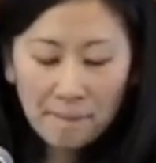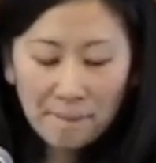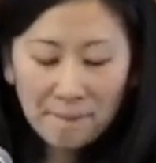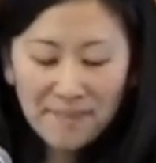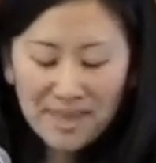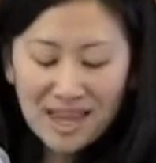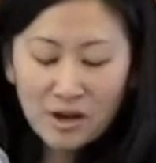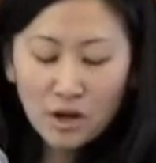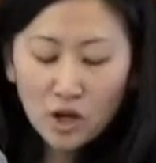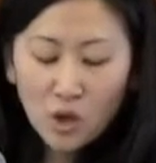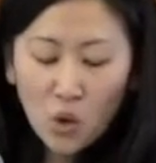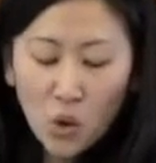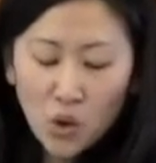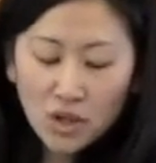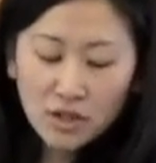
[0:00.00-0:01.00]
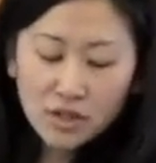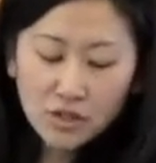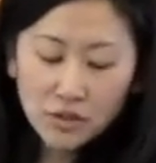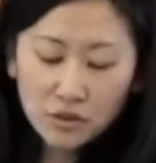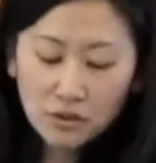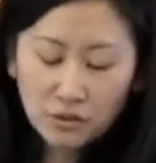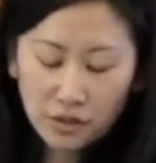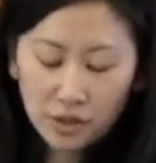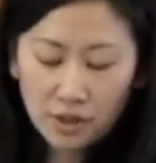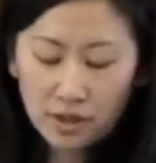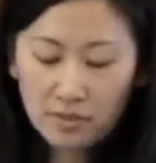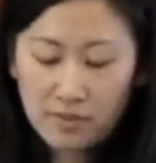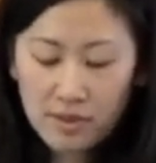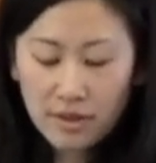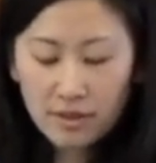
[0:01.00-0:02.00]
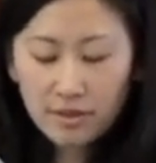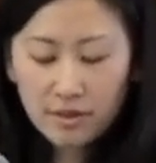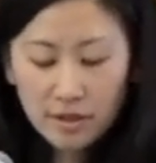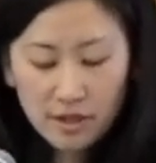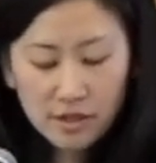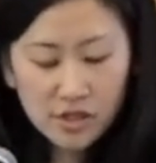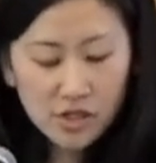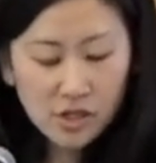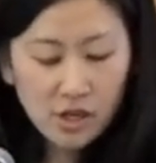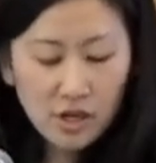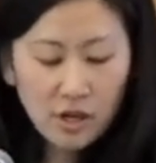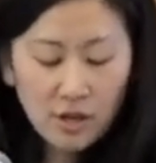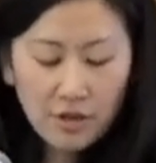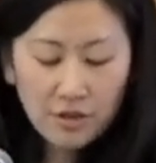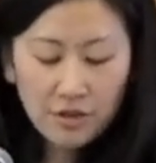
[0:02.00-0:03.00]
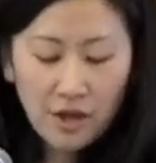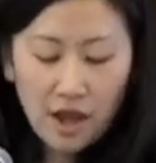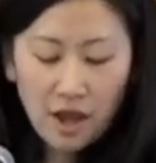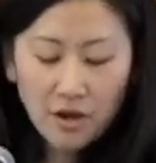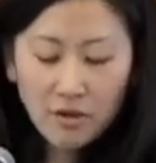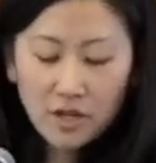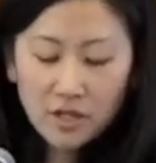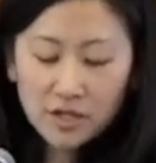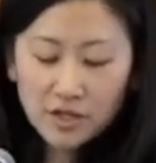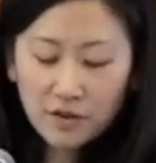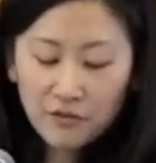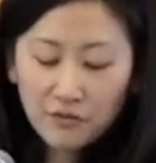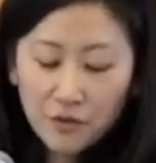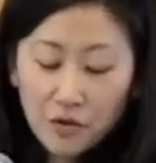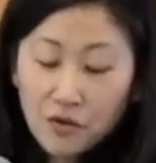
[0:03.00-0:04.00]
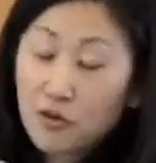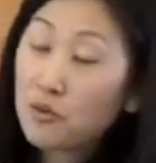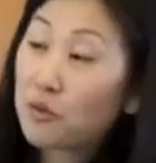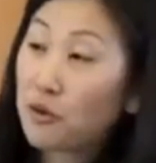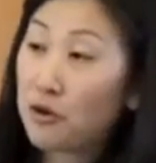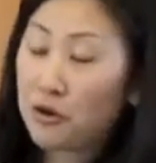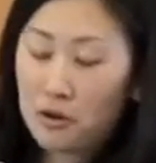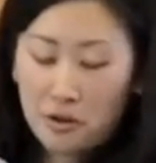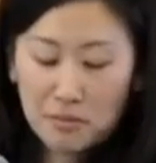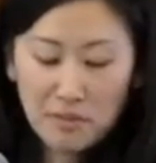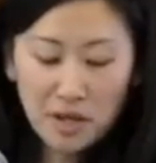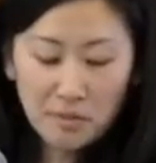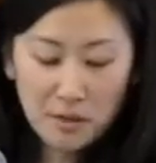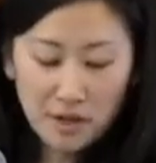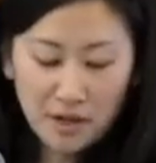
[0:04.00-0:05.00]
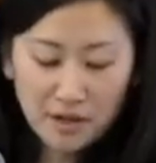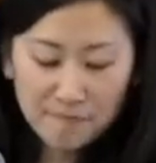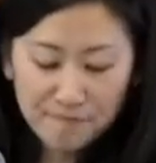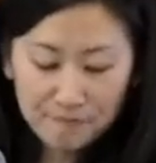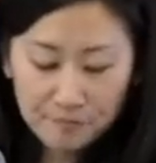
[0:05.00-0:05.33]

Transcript: Now, according to this, the areas of further work may be